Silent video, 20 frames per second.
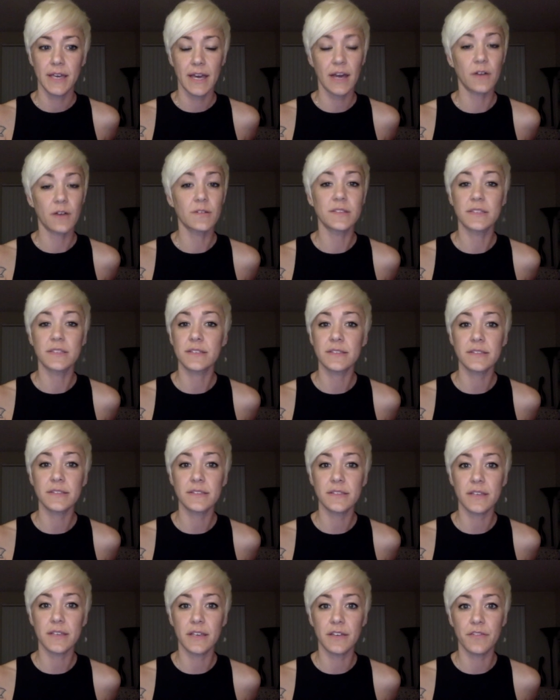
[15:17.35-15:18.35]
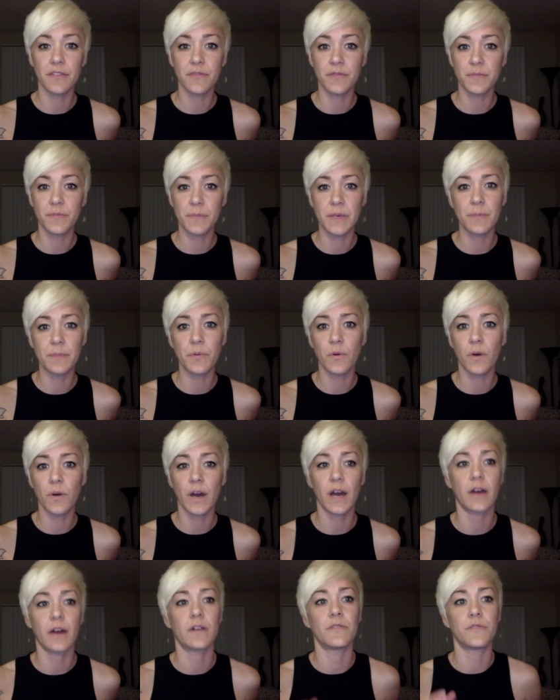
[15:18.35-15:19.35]
houses if people
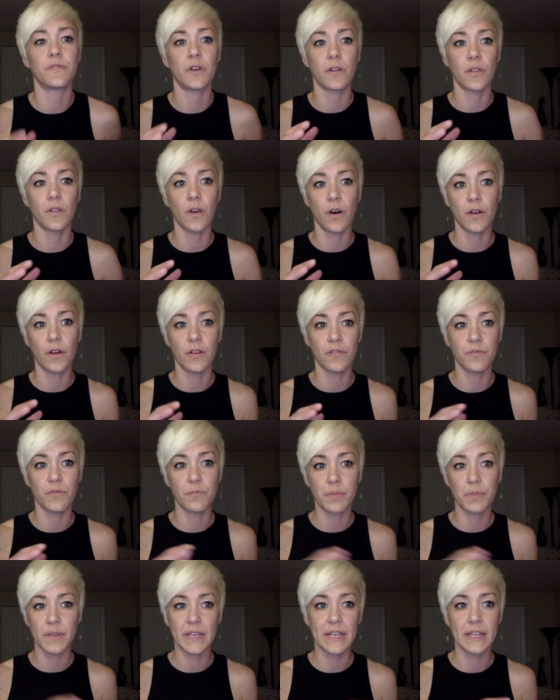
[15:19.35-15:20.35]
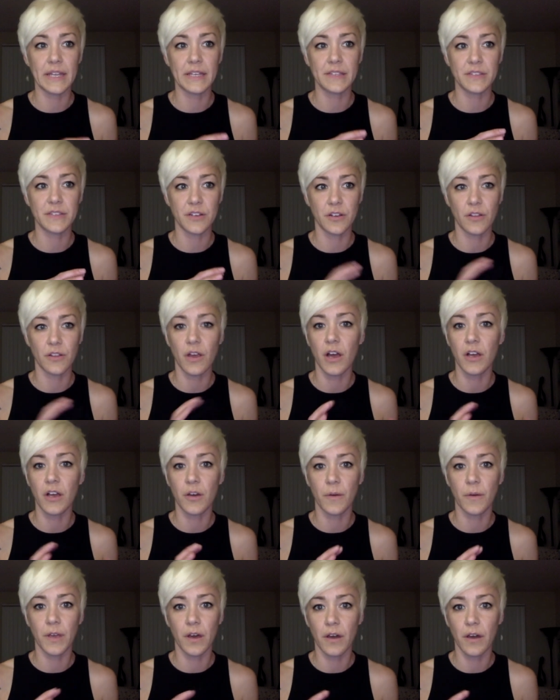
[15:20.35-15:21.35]
have a lot of planets or a lot
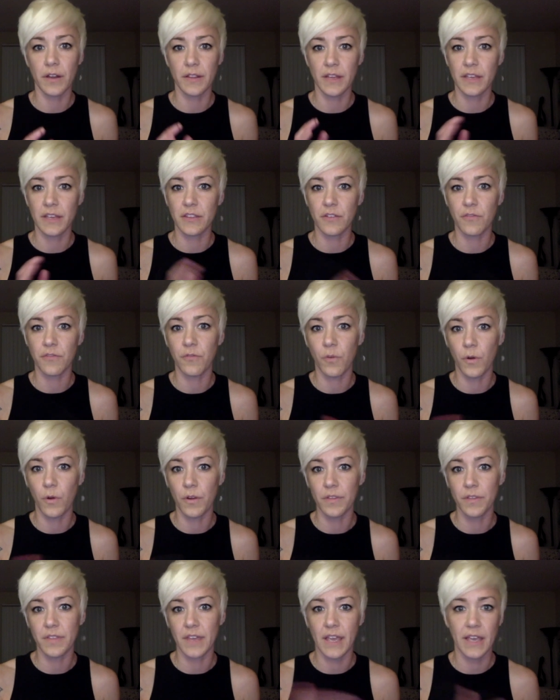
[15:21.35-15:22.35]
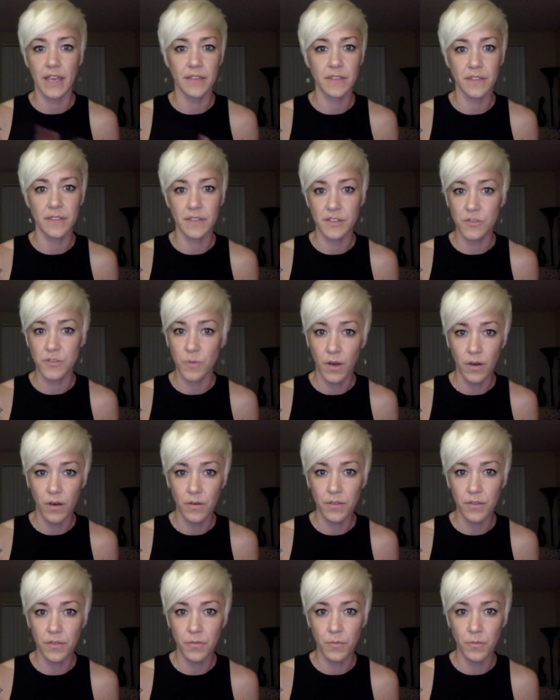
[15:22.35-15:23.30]
going on in like the fourth, the eighth, and the twelfth?